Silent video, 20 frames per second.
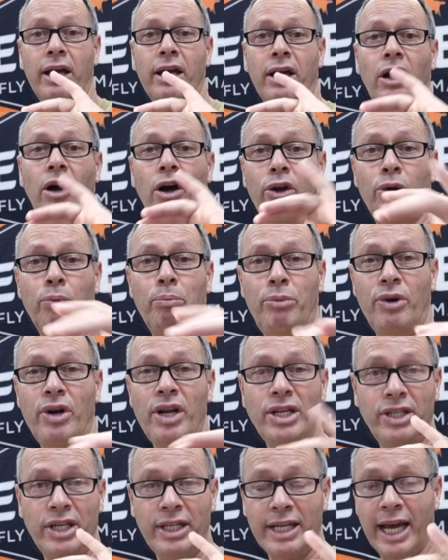on a
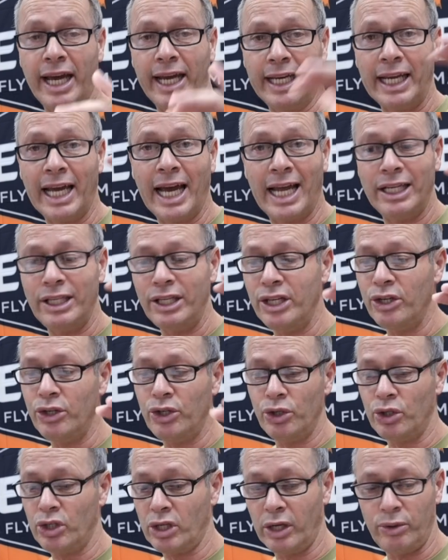breezy day, and you
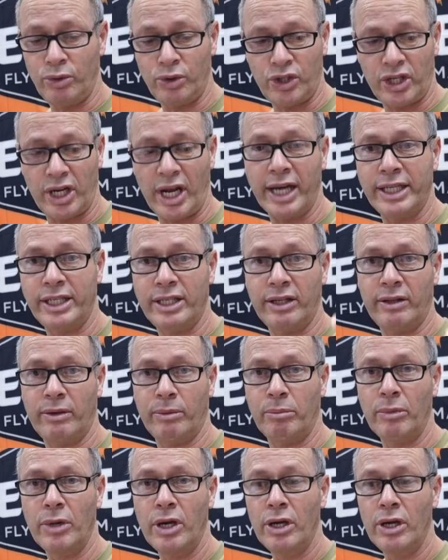just lose sight of them.